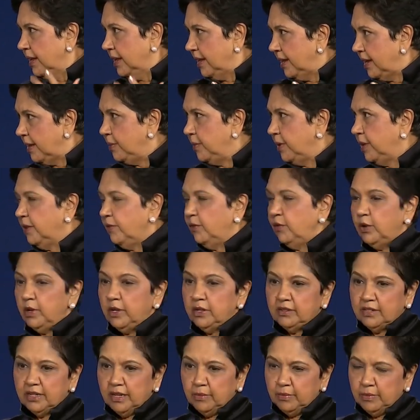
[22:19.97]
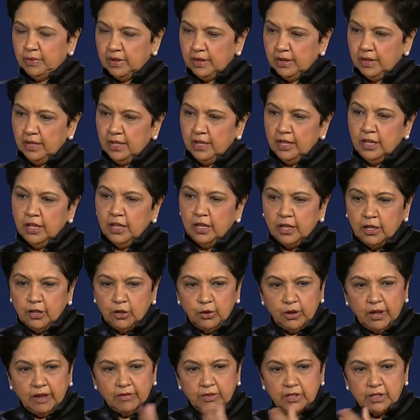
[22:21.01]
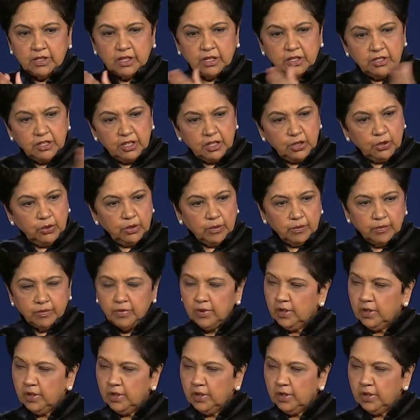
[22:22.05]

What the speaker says: Let me give you an example. You have this continuum.